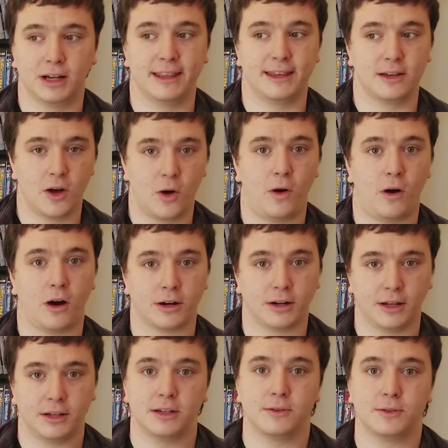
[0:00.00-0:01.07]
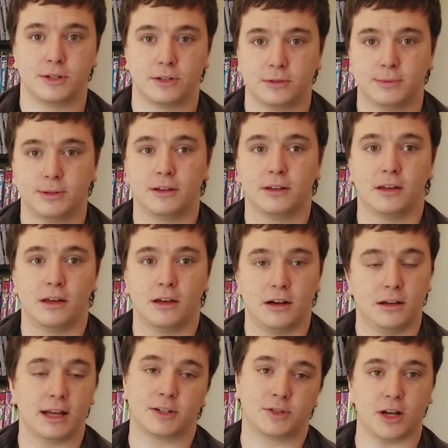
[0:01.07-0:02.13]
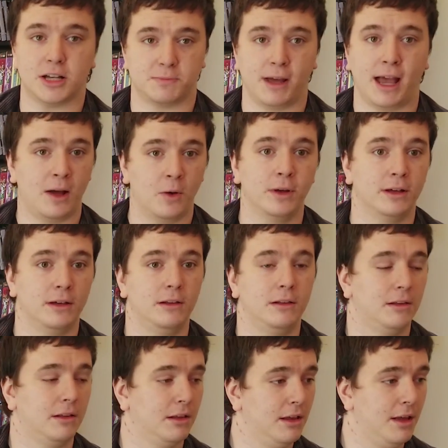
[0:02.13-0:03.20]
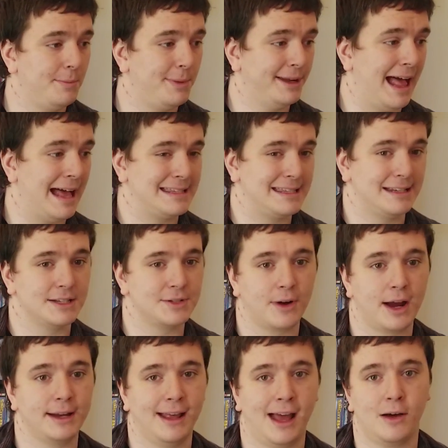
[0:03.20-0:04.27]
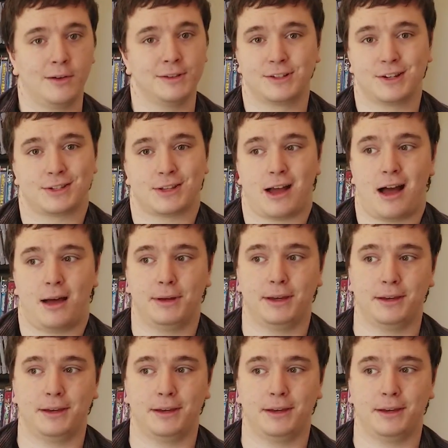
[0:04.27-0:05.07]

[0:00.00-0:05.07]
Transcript: go hard on YouTube, like, trust me, I will. But as it is right now, it's just a hobby.